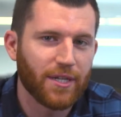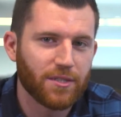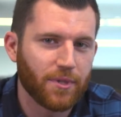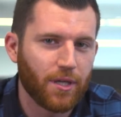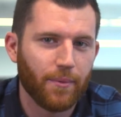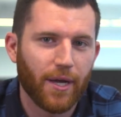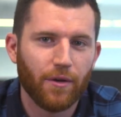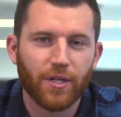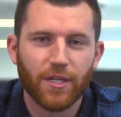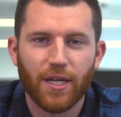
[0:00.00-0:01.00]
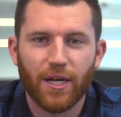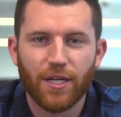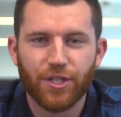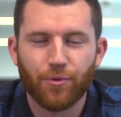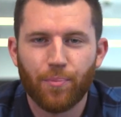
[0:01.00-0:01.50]
got something coming out you
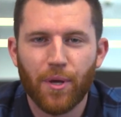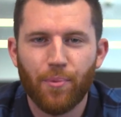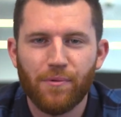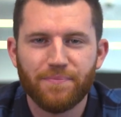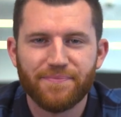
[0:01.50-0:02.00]
can share with the people?